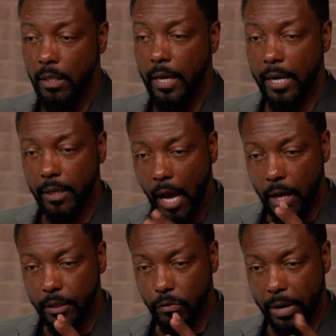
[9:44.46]
and
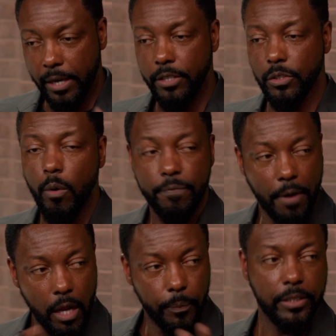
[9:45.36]
created his own
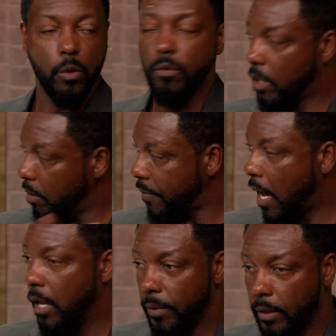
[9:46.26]
following, his own cult
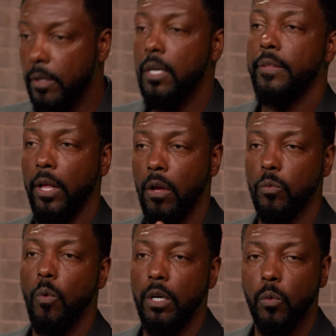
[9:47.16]
following. They all
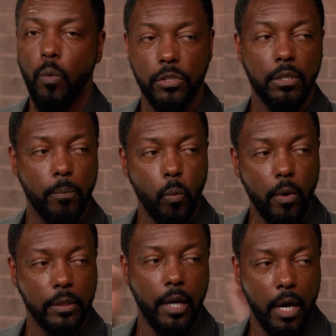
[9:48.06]
wanted to worship
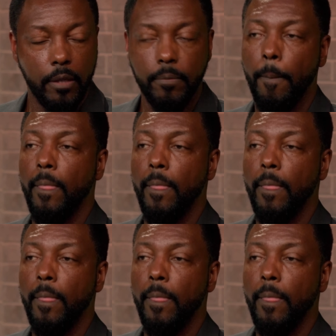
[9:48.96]
one God.